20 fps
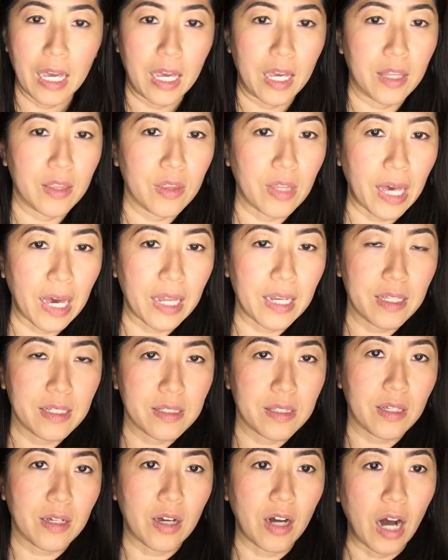and that
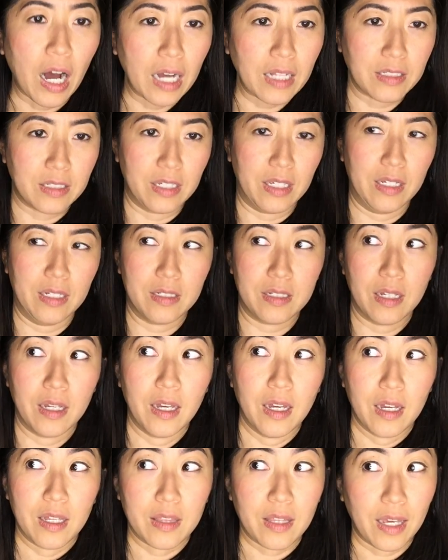is the content
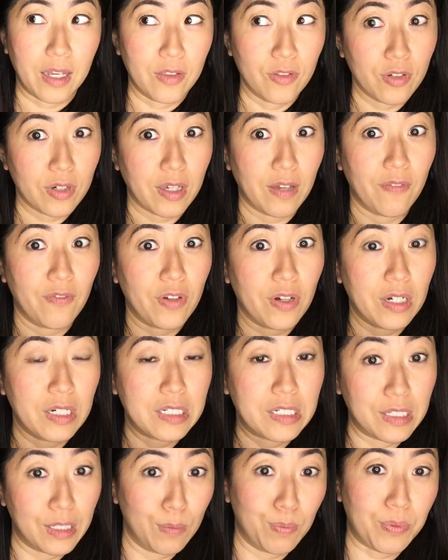that I look at very
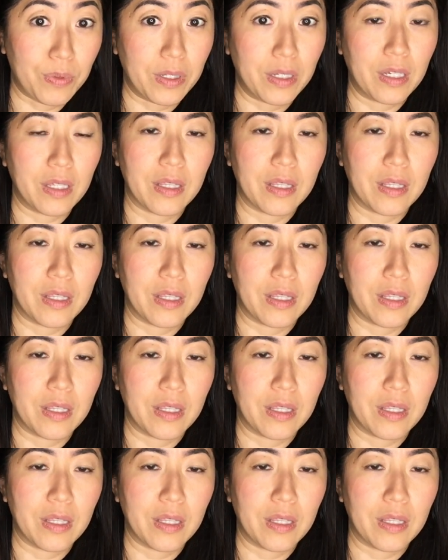deeply,